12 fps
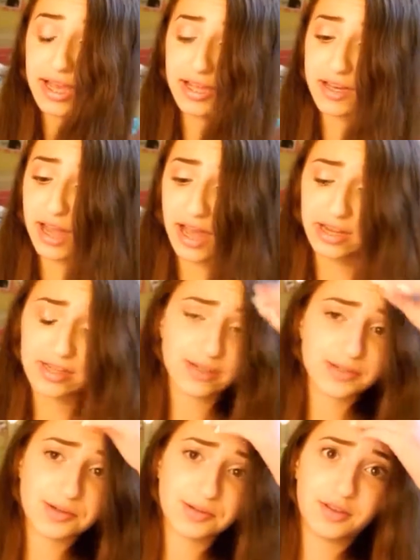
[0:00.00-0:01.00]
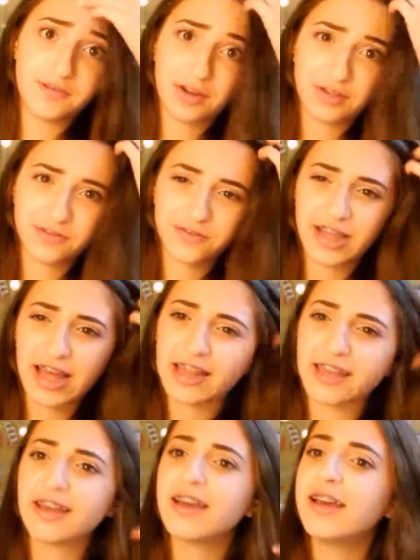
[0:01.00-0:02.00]
And I can totally vouch for
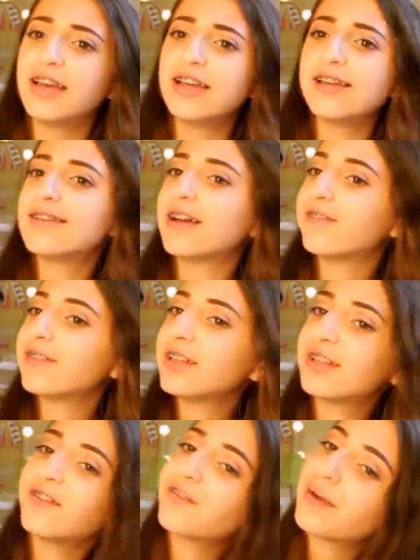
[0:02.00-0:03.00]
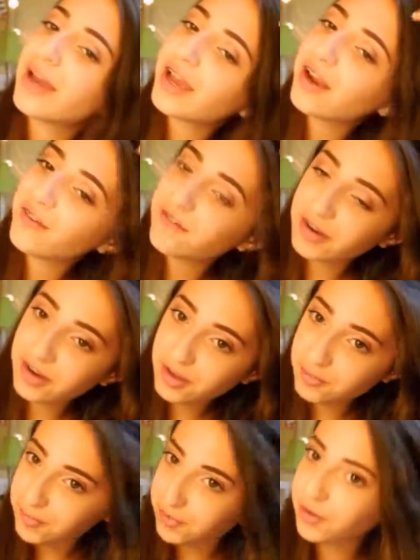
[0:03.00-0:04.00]
that. Like, it definitely leaves my hair
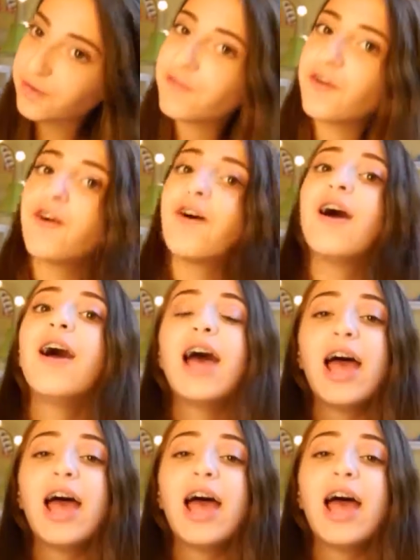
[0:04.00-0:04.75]
very beautiful.